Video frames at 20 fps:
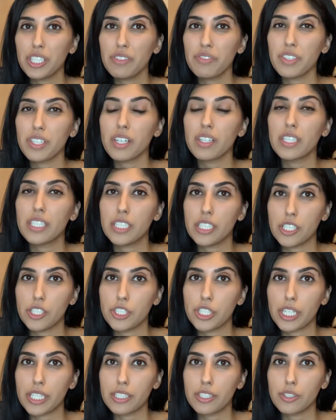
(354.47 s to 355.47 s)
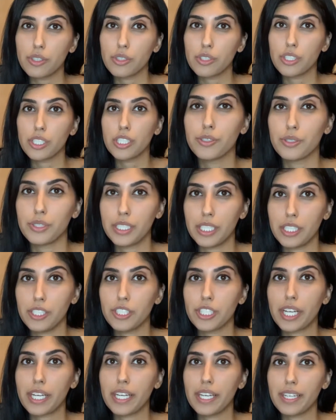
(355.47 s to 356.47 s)
even got the DJ sorted. Your
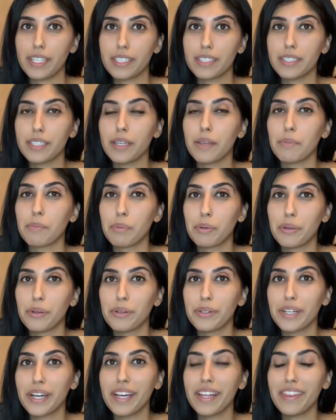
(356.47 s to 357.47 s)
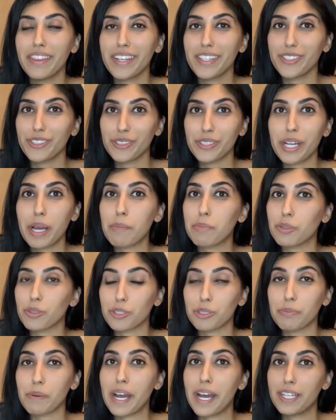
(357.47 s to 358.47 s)
DJ is important. They do get
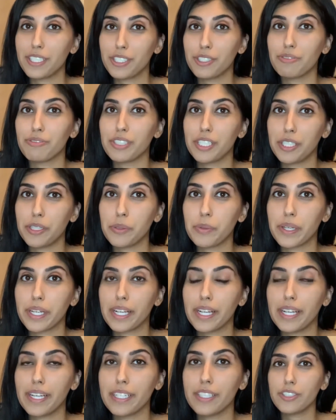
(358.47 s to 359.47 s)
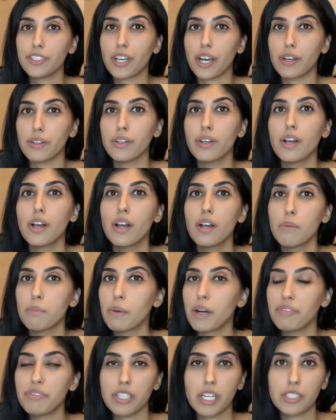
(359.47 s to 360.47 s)
booked up actually really quickly. So
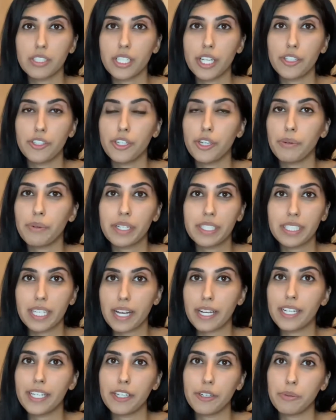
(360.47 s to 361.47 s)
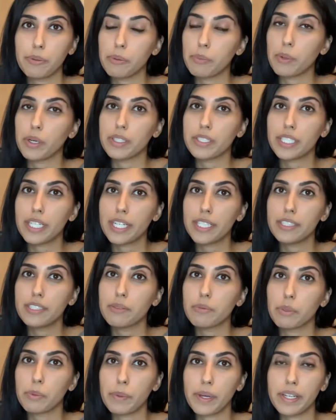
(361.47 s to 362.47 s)
my fiance knew exactly who he wanted, so
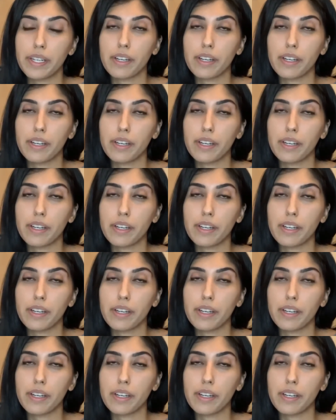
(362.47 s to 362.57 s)
we went